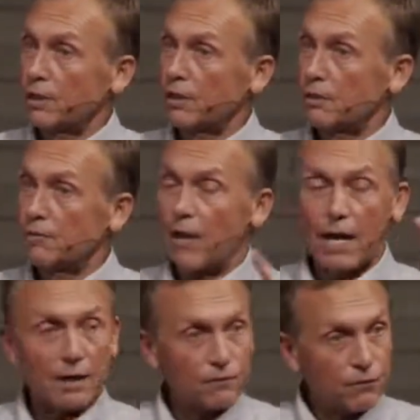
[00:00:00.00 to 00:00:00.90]
fully
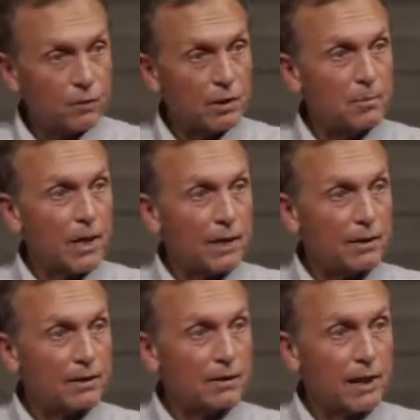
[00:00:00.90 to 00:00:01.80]
divine, fully
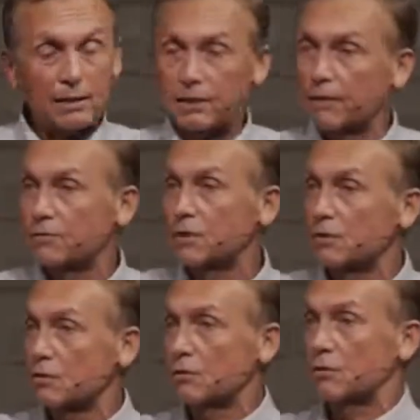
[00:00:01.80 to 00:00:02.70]
man. He lives
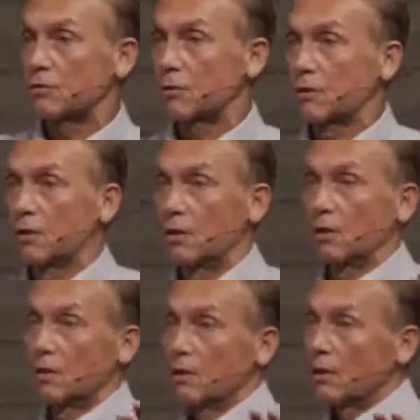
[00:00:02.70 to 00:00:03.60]
this earth.
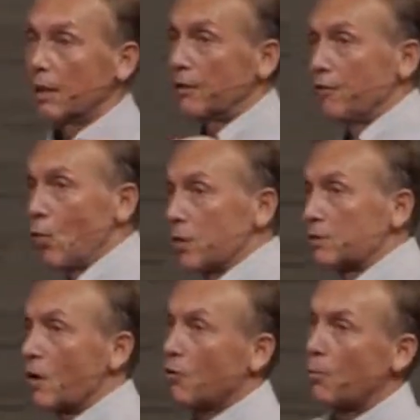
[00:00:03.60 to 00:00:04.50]
He
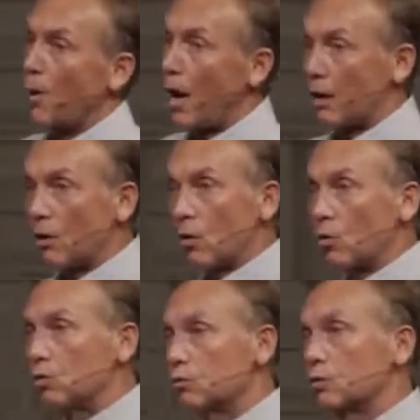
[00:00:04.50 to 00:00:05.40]
avoids all the
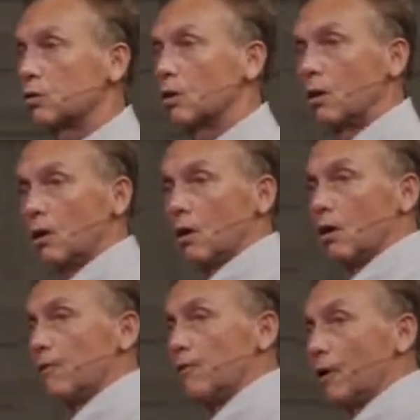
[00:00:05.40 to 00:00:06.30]
potholes
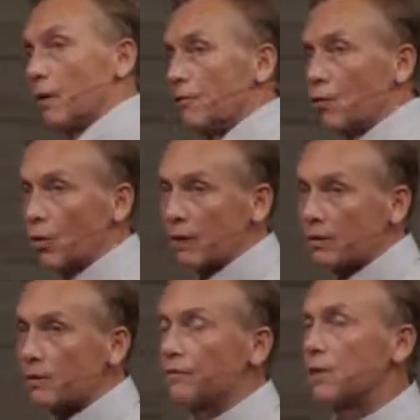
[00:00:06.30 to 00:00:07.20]
of the
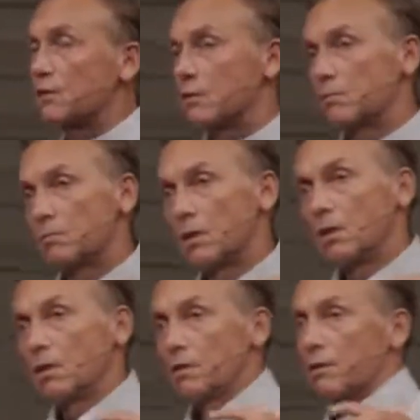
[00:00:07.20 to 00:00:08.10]
relativism,
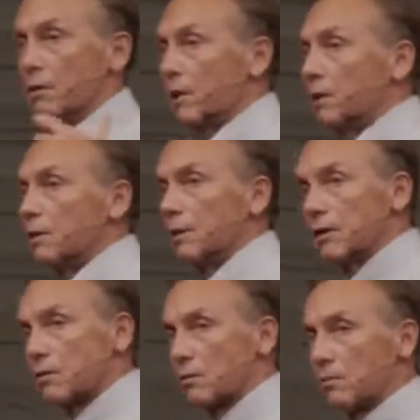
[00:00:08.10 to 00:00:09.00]
the
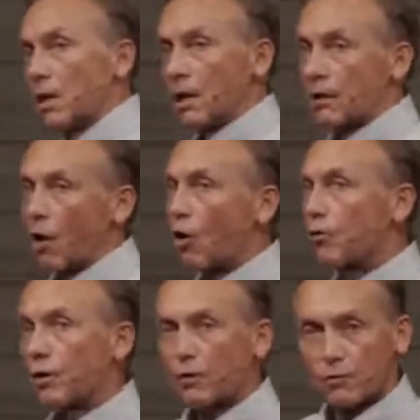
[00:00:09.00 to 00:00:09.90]
legalism, and
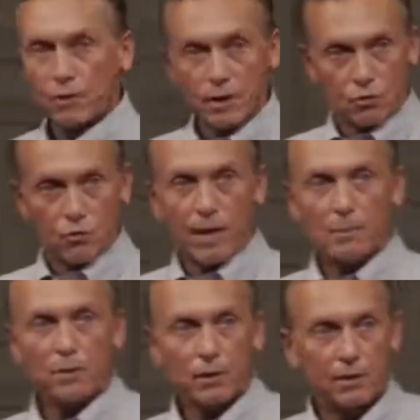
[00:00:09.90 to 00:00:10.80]
all the other things
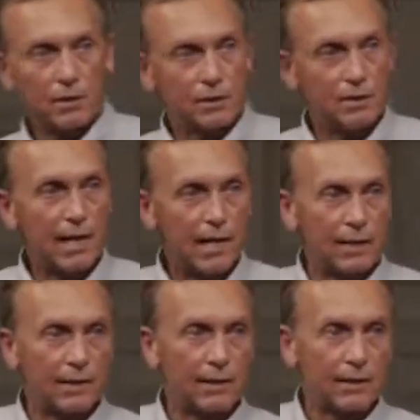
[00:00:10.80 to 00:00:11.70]
rampant in his
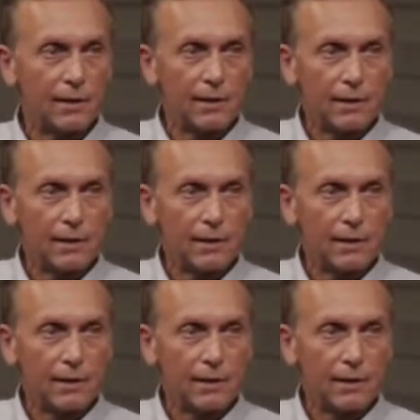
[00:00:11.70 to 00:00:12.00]
day,